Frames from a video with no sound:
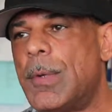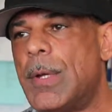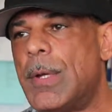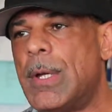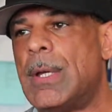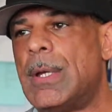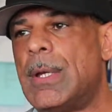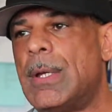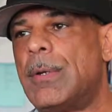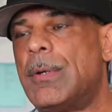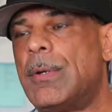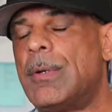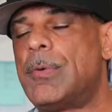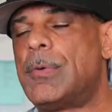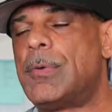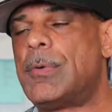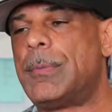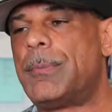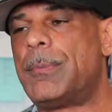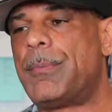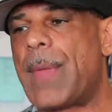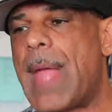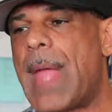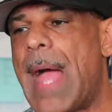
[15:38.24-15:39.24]
I
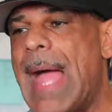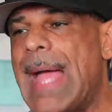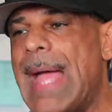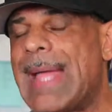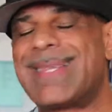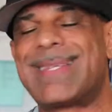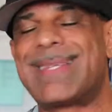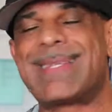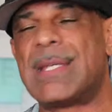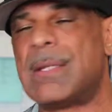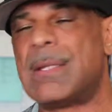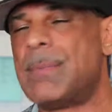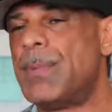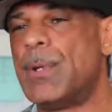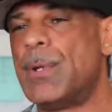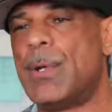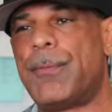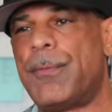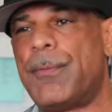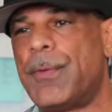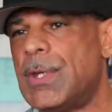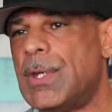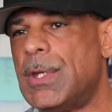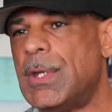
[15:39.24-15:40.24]
hadn't seen Bill
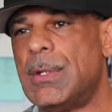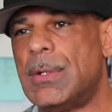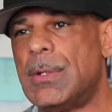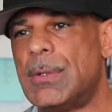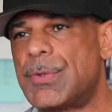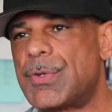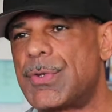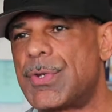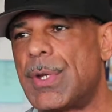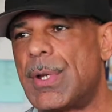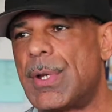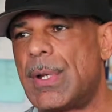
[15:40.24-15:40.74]
for years.